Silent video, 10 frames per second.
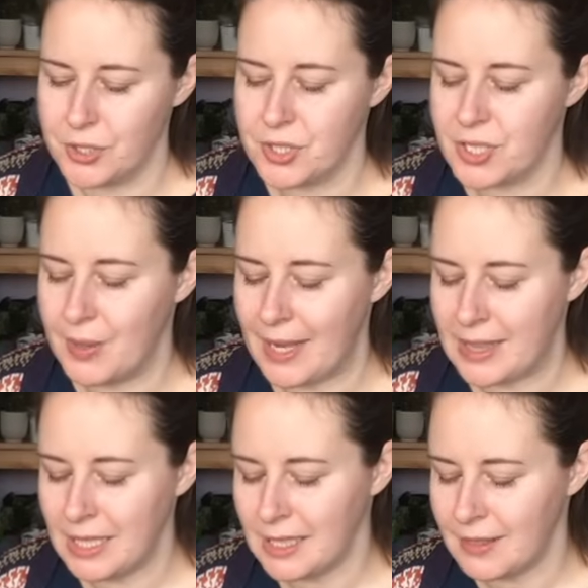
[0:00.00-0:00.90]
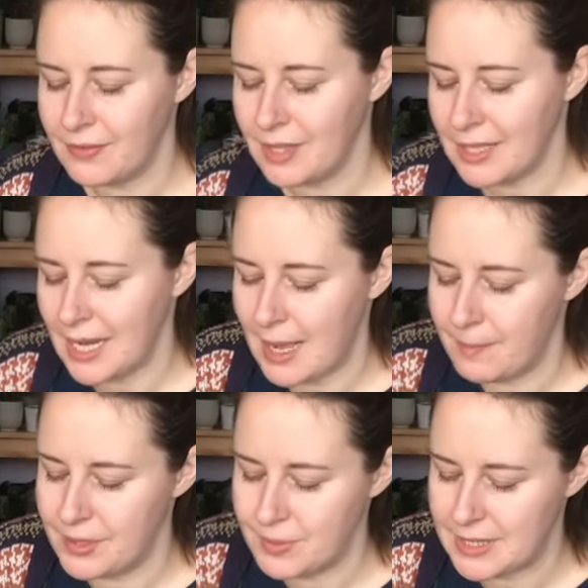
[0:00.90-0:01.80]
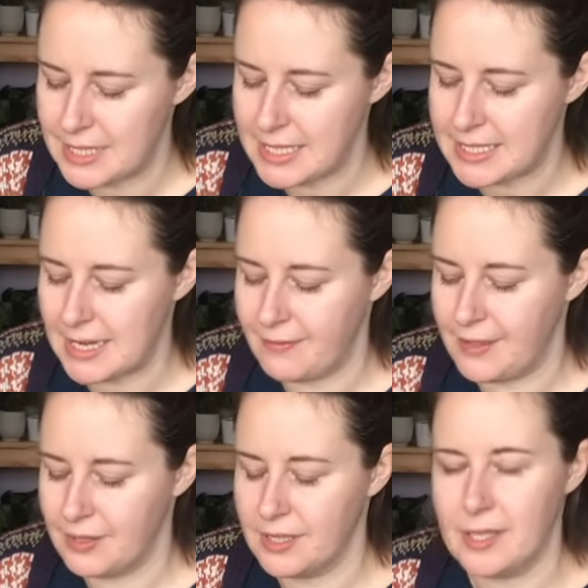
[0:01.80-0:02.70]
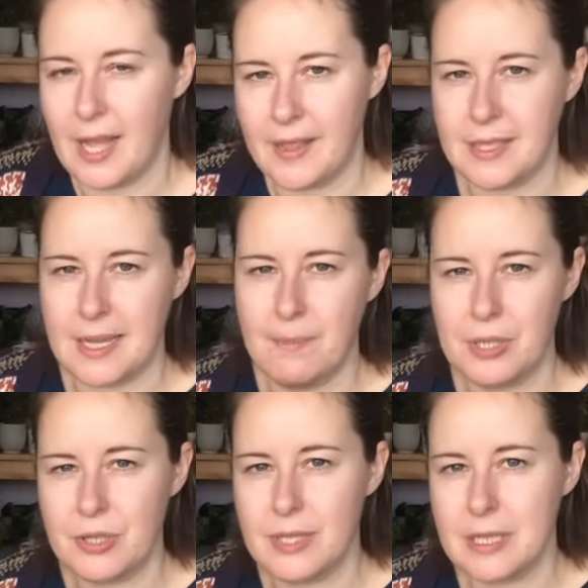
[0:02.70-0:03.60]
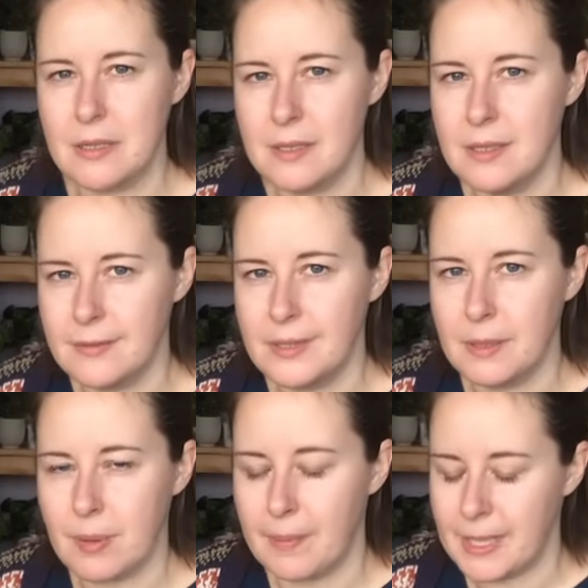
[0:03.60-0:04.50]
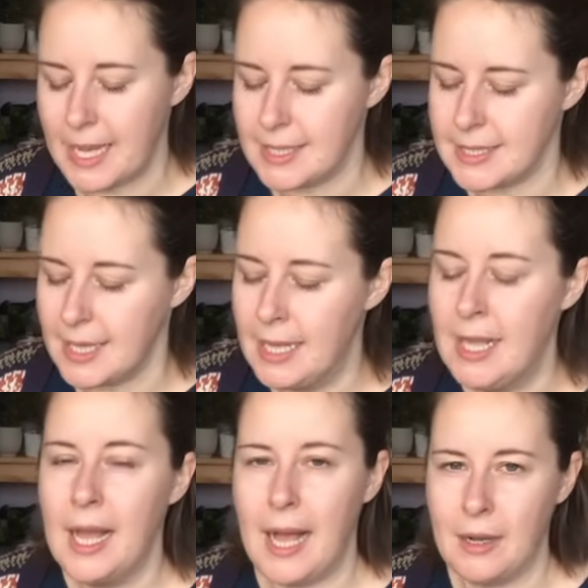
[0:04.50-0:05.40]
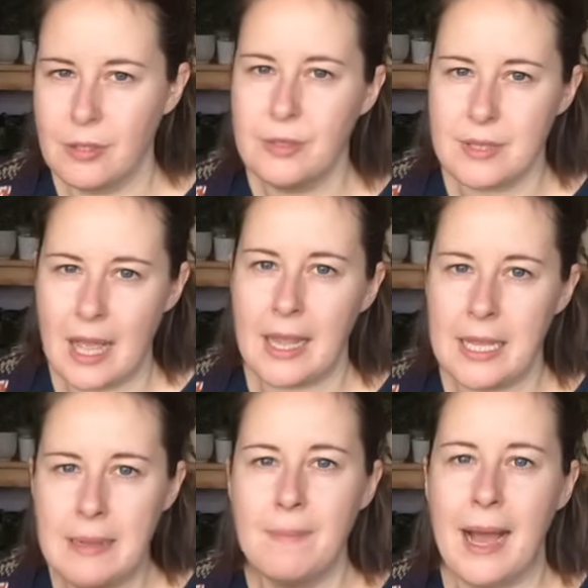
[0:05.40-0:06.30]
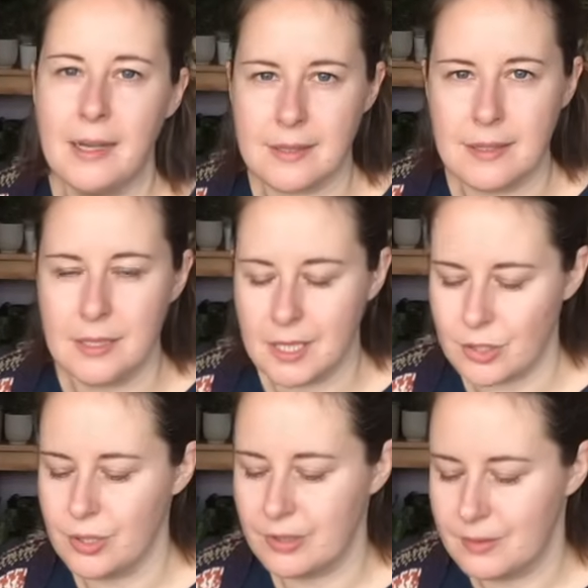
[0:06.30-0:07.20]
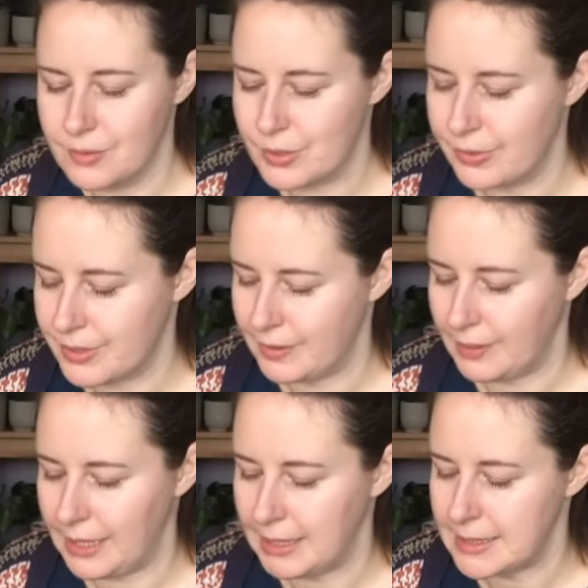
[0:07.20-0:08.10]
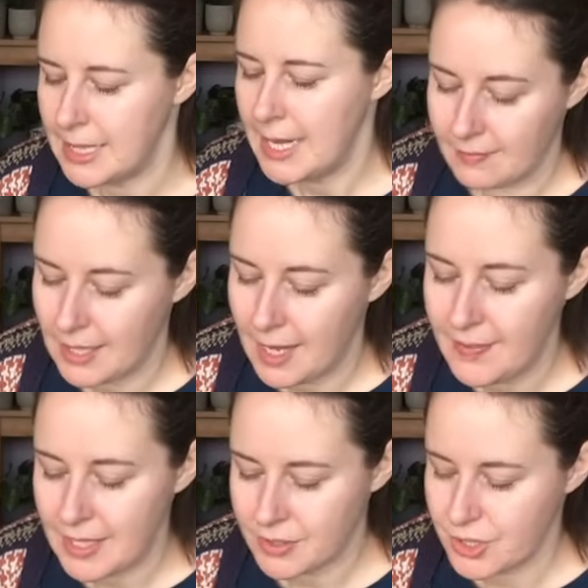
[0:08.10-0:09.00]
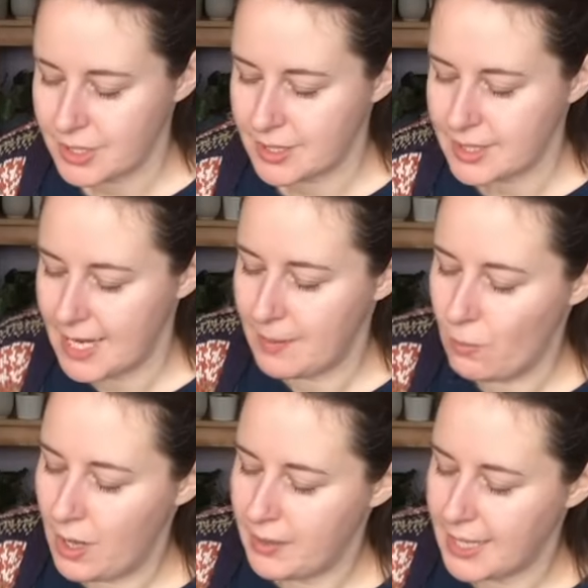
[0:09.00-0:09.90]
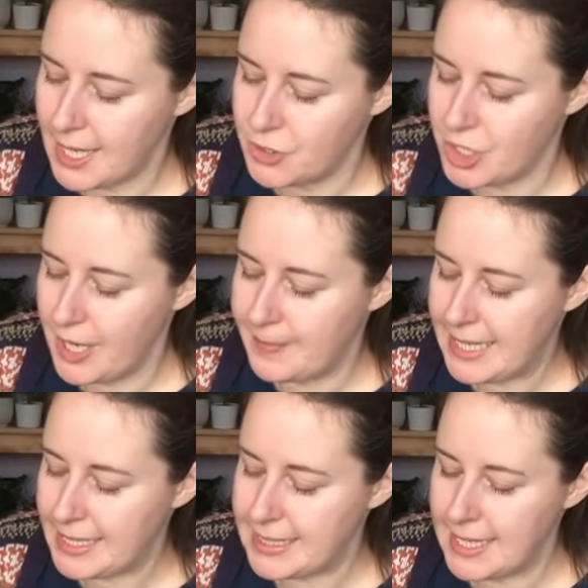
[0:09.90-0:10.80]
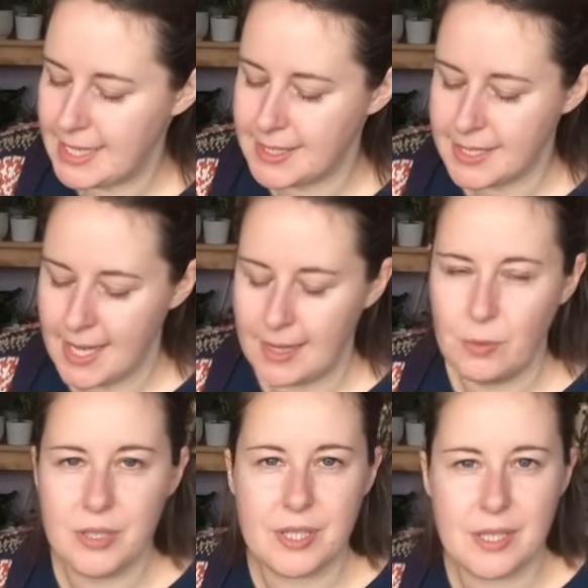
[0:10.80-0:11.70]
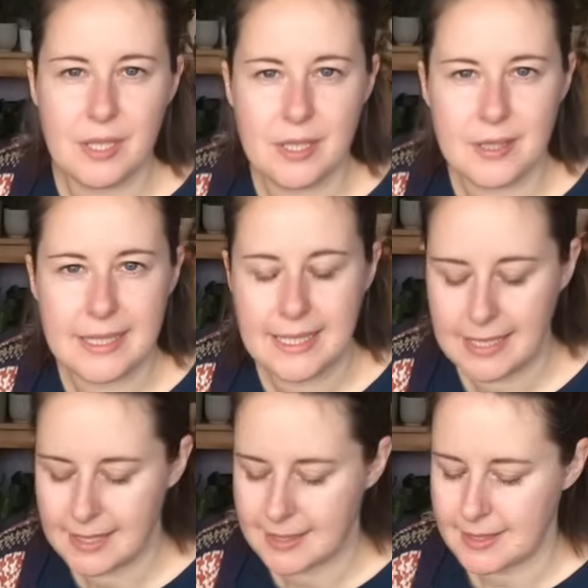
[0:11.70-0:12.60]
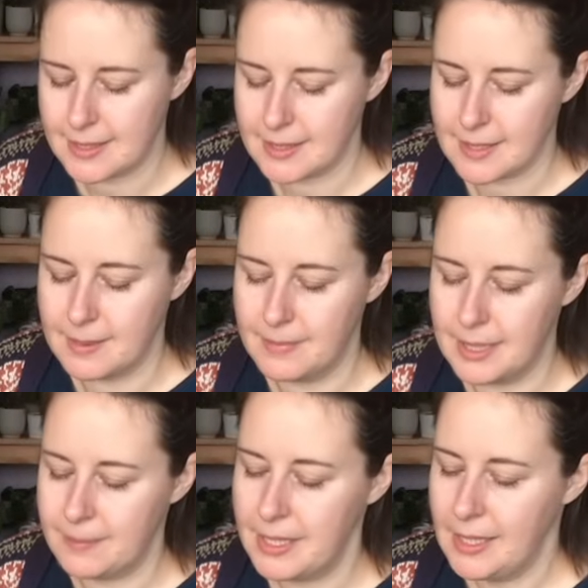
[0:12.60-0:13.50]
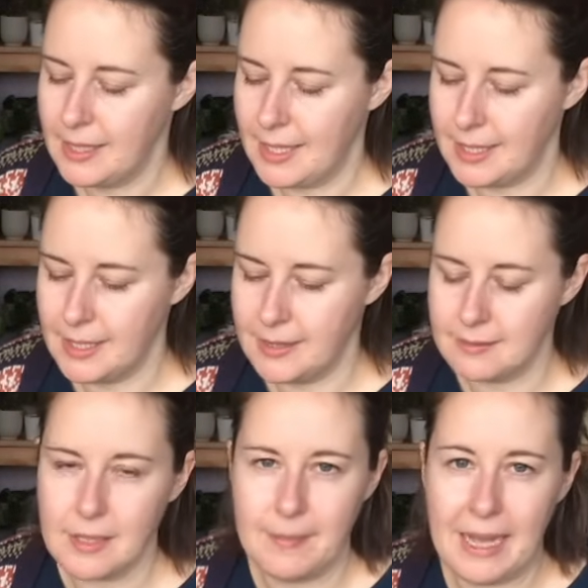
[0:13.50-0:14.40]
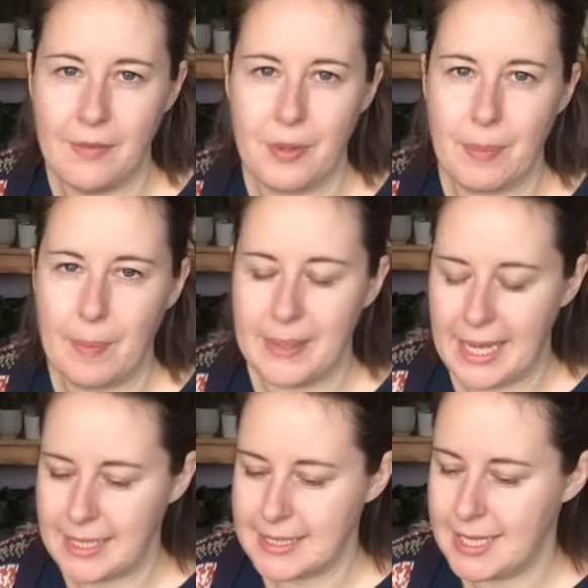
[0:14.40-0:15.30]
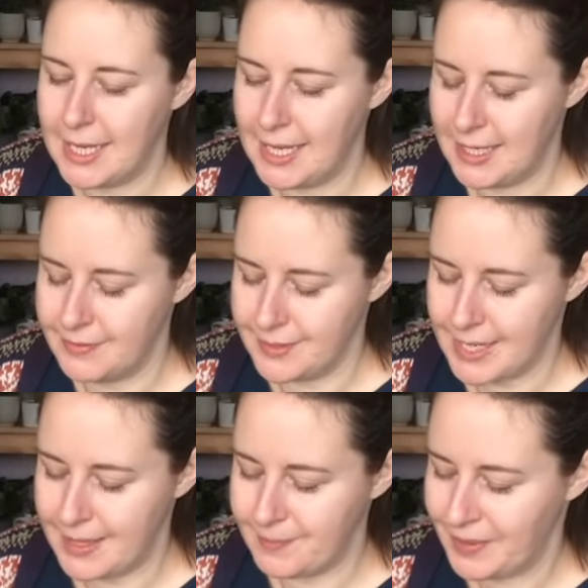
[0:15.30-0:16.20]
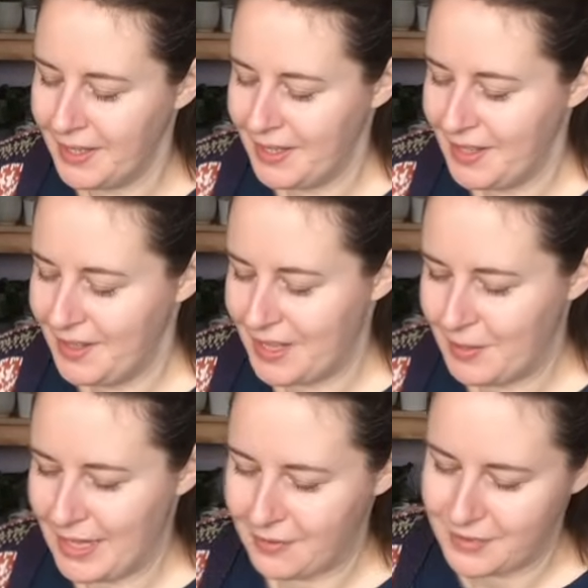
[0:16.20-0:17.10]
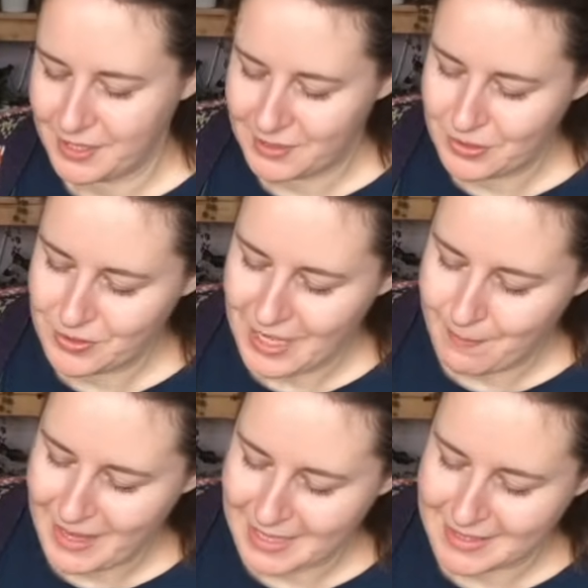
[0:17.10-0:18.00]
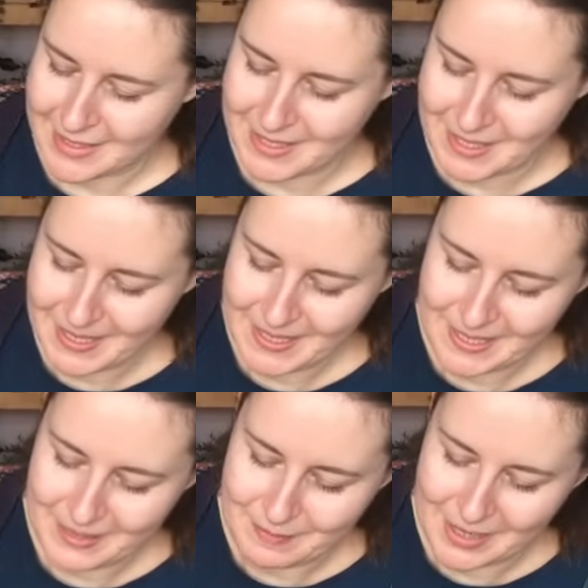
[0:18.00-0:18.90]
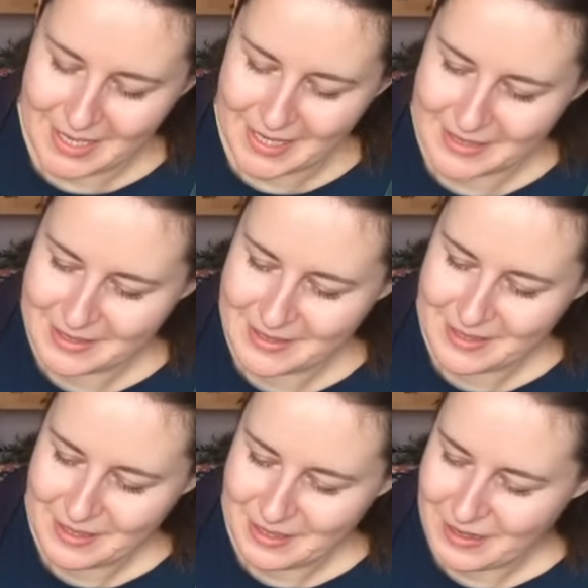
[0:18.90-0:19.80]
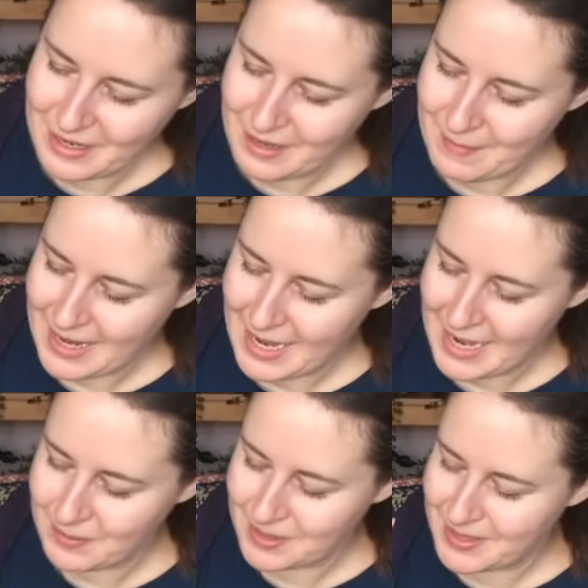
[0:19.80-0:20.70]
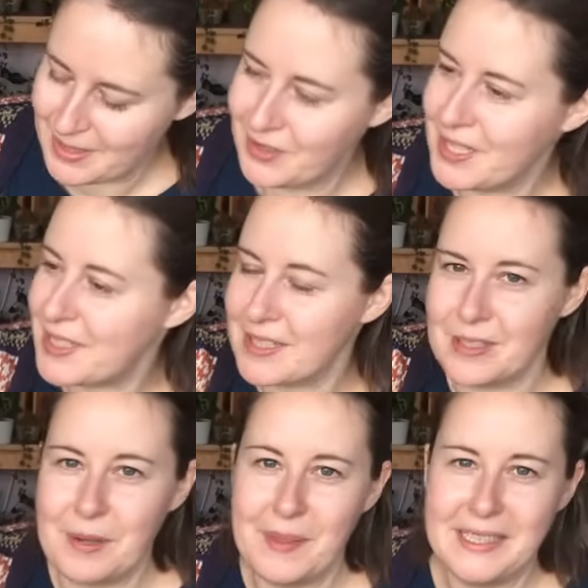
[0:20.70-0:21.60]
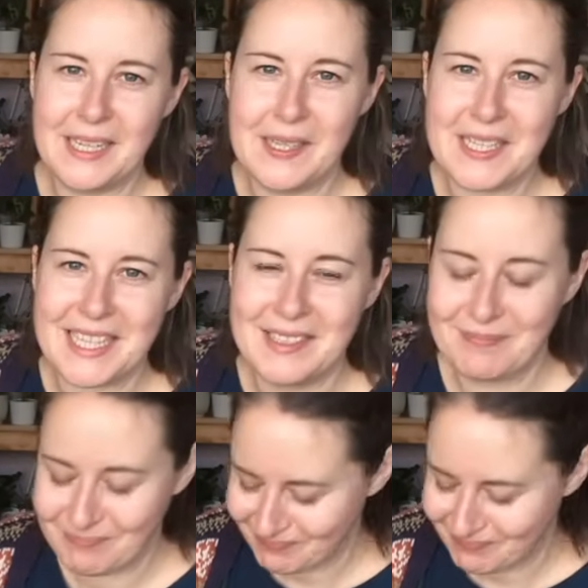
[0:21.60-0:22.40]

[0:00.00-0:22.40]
So I think if nothing happens with these and I feel that like the temperature isn't enough in the propagator, I'll use that heat mat as an additional source of heat. And that's just um, while they get germinated. Uh, once the seedlings start to come up, they can come out of the propagator, and um, they will have to do their best in my, in my house on this sunny windowsill.